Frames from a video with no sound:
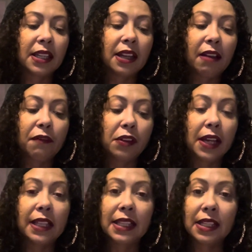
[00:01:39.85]
And I feel
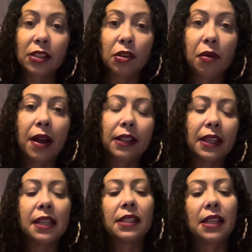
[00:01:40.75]
like these are
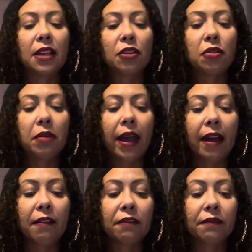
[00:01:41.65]
qualities that you
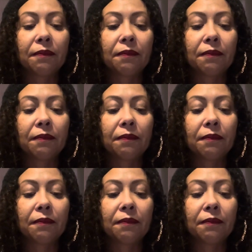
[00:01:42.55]
have.